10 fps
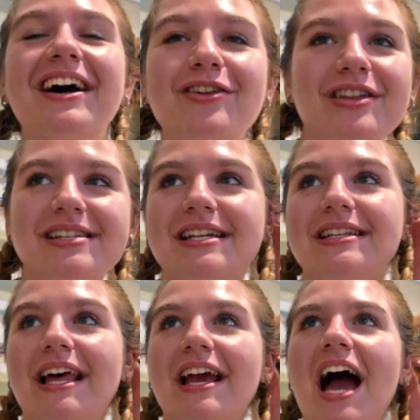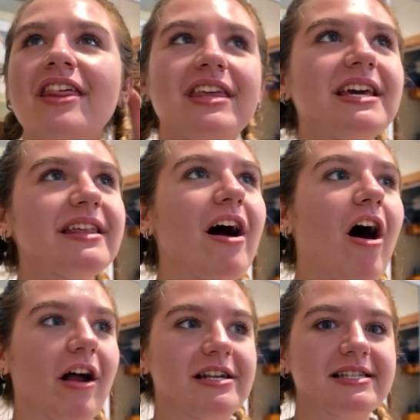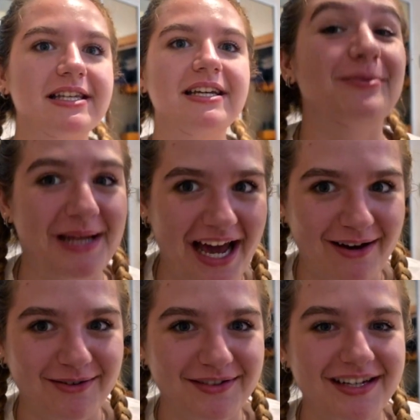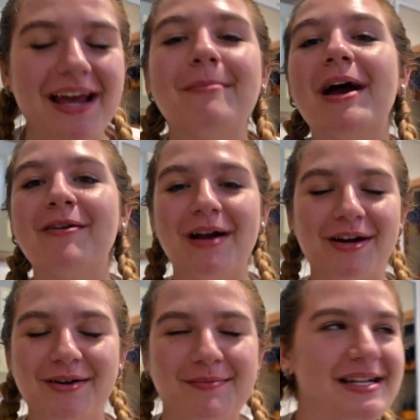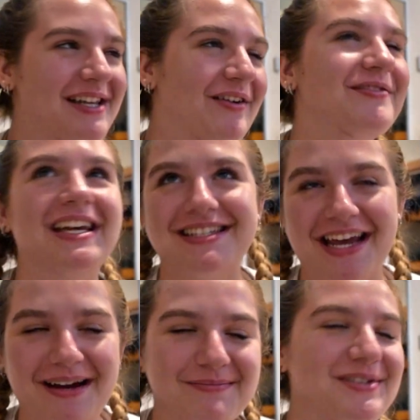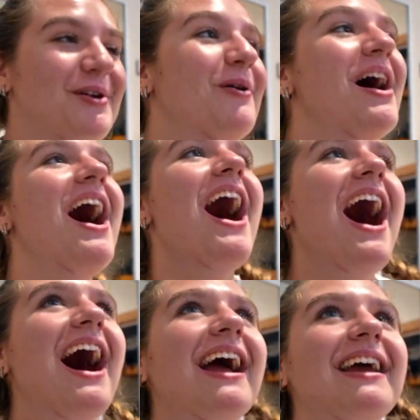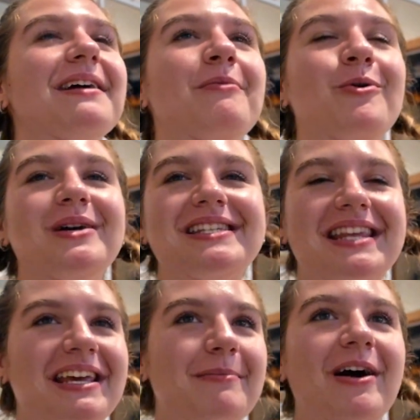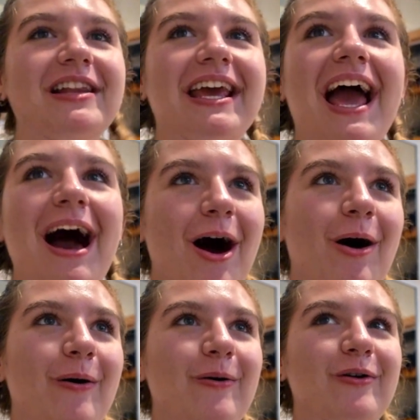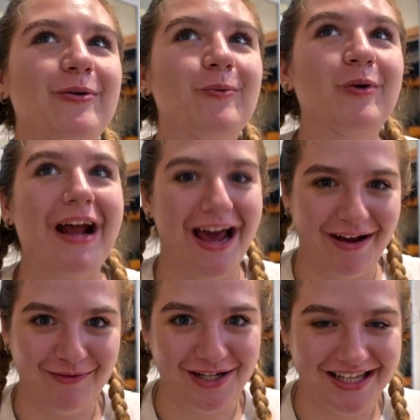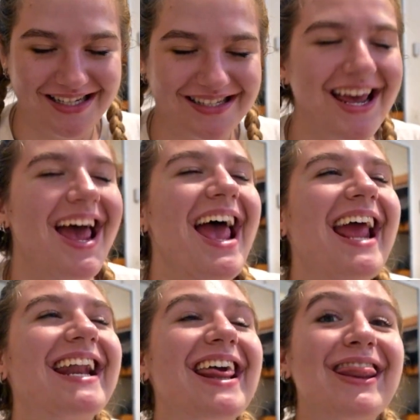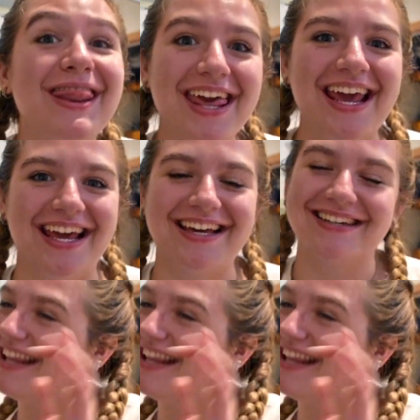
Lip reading: other things I didn't like, I think, honestly, hear me out. Am I a writer myself? Yes, I am. So I am always thinking about like, how would I have written this? And I think